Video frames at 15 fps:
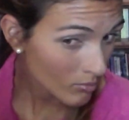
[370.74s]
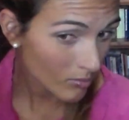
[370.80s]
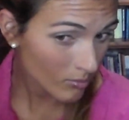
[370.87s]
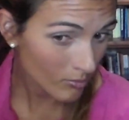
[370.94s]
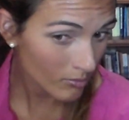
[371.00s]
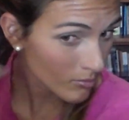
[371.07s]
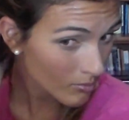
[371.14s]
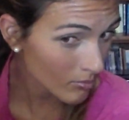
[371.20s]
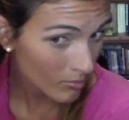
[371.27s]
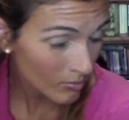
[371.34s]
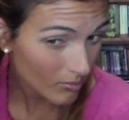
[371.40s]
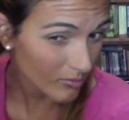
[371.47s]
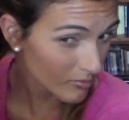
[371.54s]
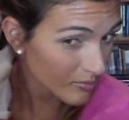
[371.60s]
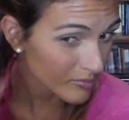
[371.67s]
creating
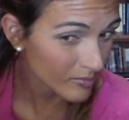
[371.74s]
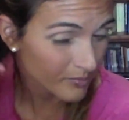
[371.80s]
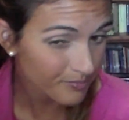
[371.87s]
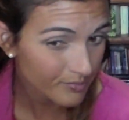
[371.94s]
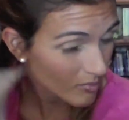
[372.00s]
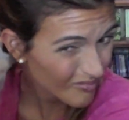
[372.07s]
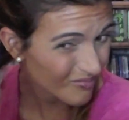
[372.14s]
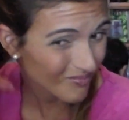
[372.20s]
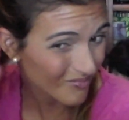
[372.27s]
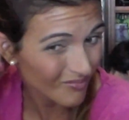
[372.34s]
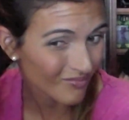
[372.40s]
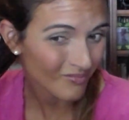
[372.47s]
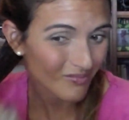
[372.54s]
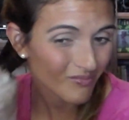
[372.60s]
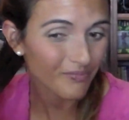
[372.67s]
more
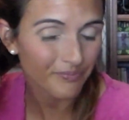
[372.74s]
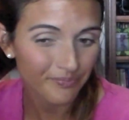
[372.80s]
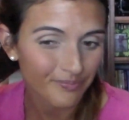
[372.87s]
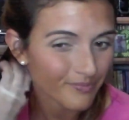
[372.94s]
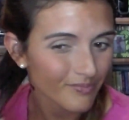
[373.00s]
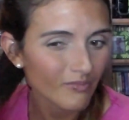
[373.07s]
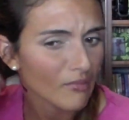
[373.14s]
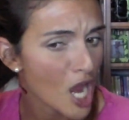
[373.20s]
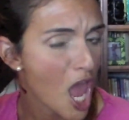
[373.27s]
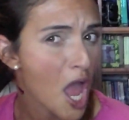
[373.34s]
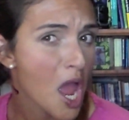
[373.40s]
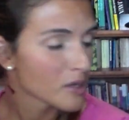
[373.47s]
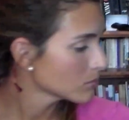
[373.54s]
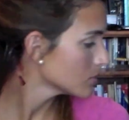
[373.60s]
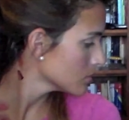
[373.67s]
sections than just
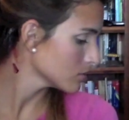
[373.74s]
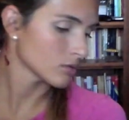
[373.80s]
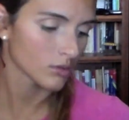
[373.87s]
half,